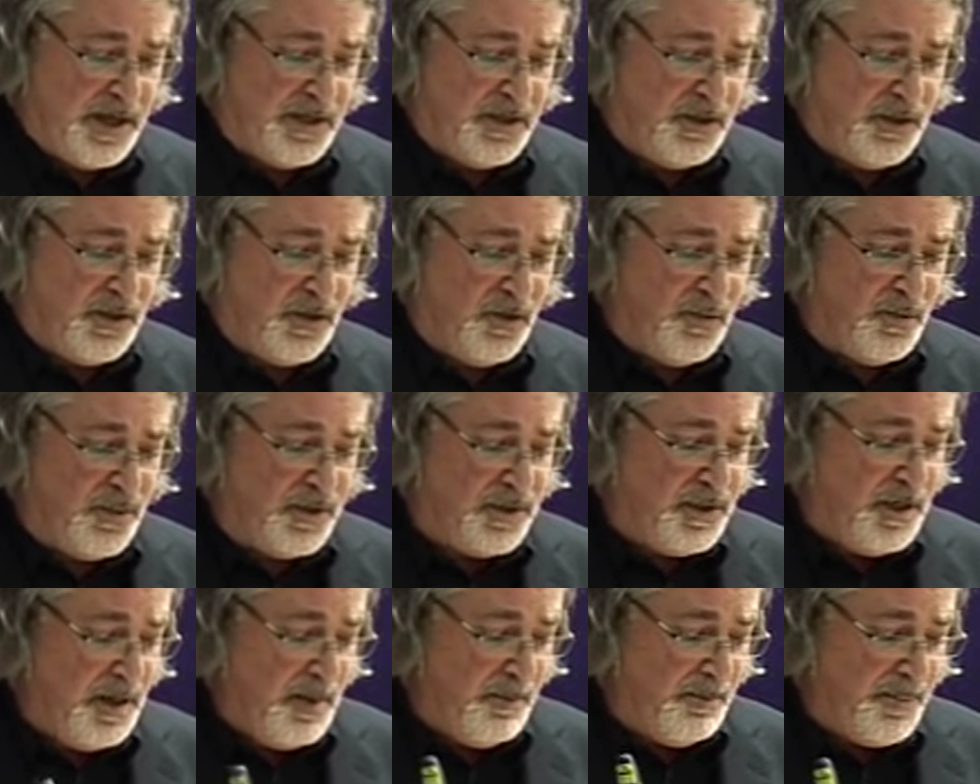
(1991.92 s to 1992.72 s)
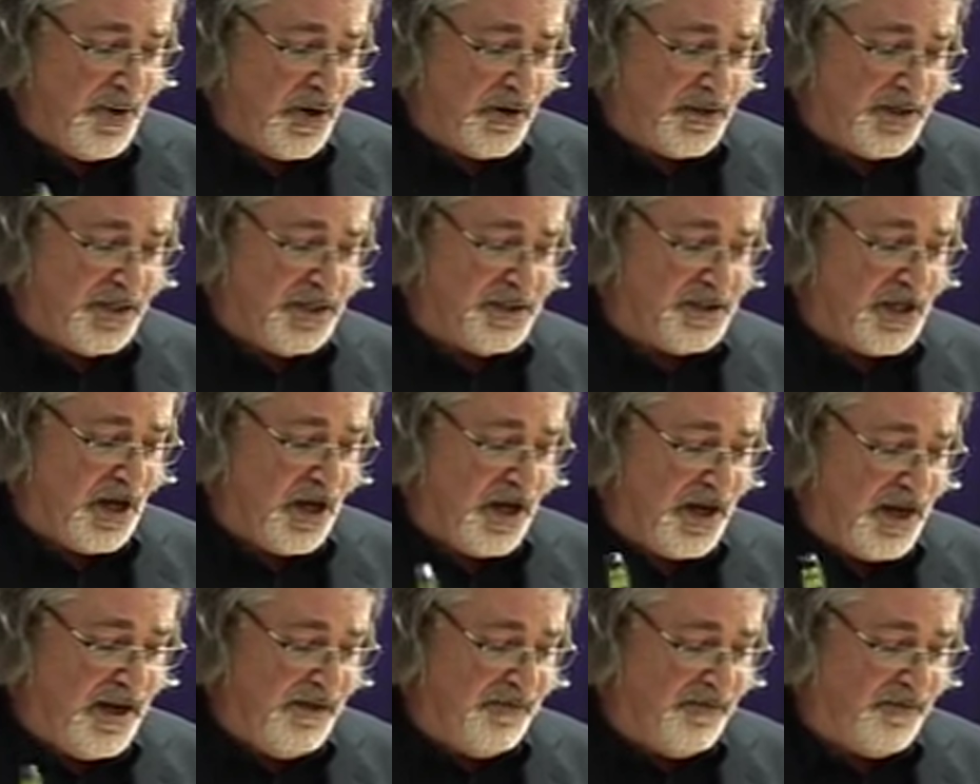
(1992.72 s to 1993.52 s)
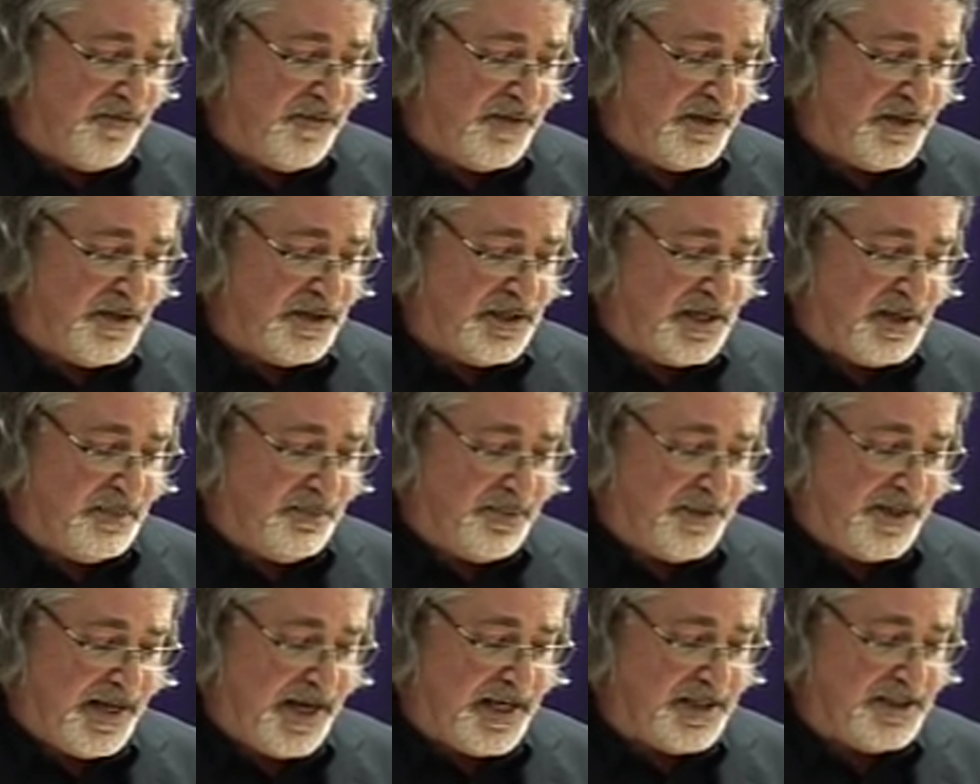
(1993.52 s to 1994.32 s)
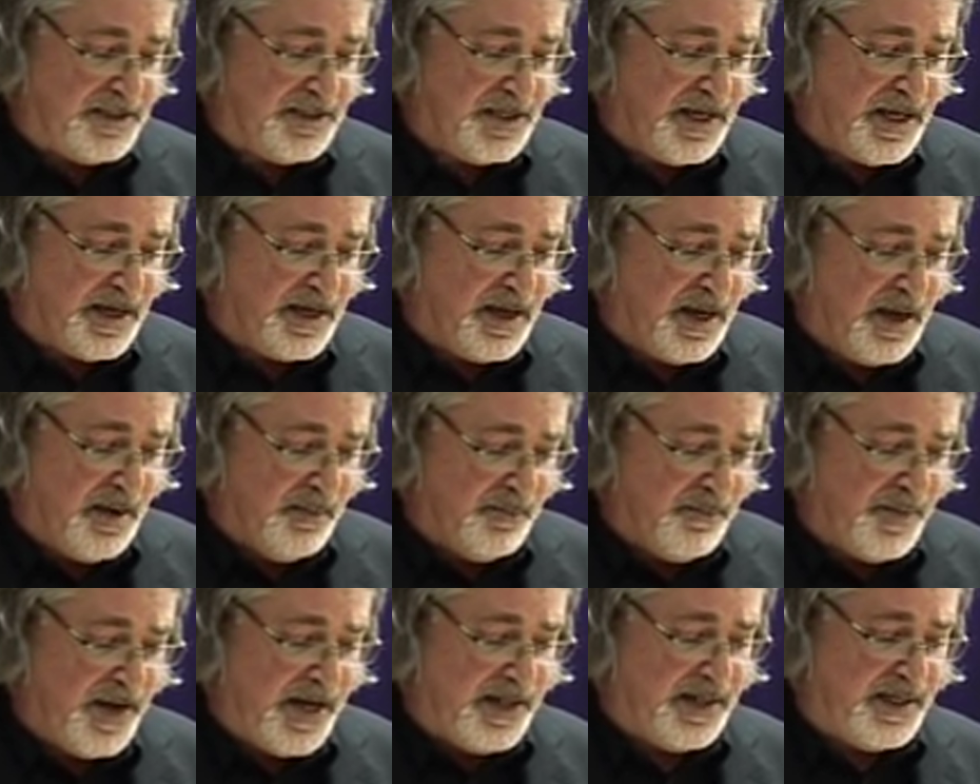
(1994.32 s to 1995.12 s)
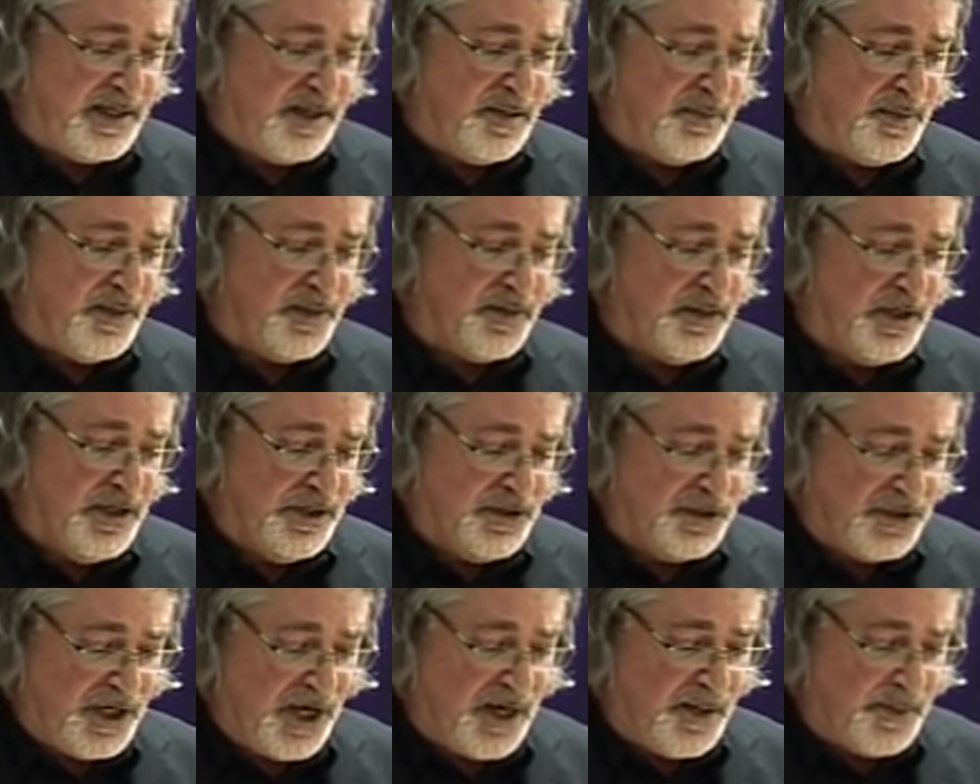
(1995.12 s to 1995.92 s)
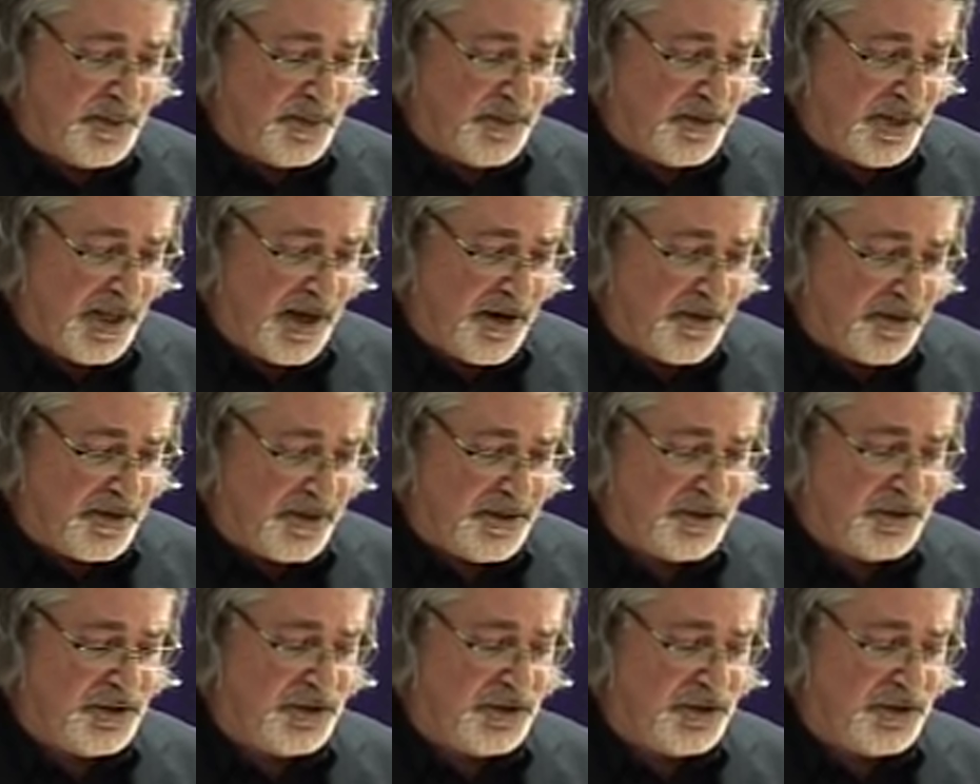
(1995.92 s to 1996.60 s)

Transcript: that human bodies are infinitely plastic, malleable, shaped without